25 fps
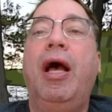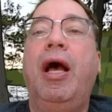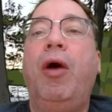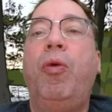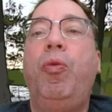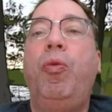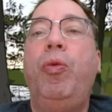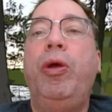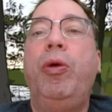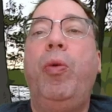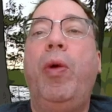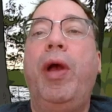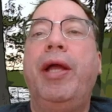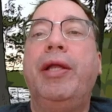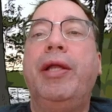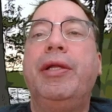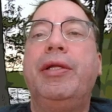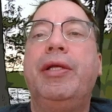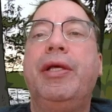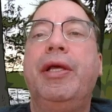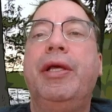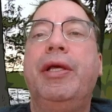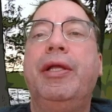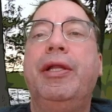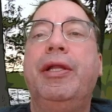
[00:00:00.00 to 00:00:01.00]
We went
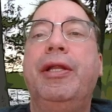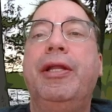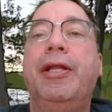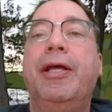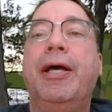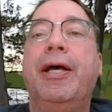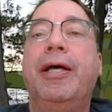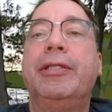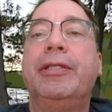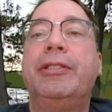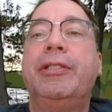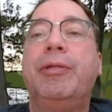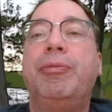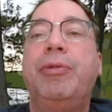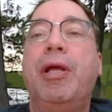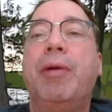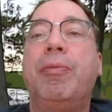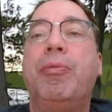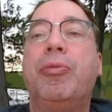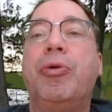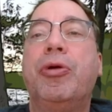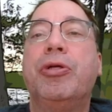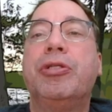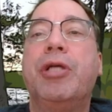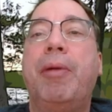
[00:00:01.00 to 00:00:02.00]
in
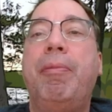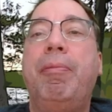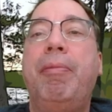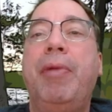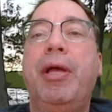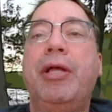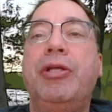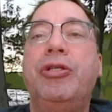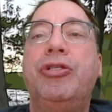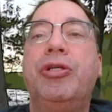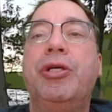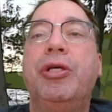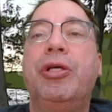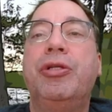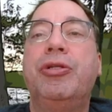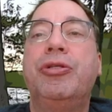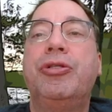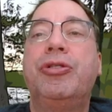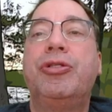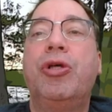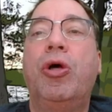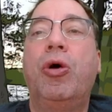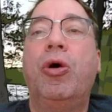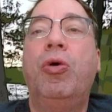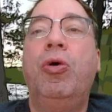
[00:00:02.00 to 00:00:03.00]
September, as I mentioned,
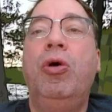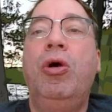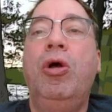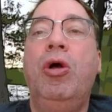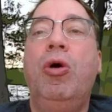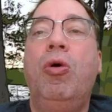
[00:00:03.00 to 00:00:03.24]
so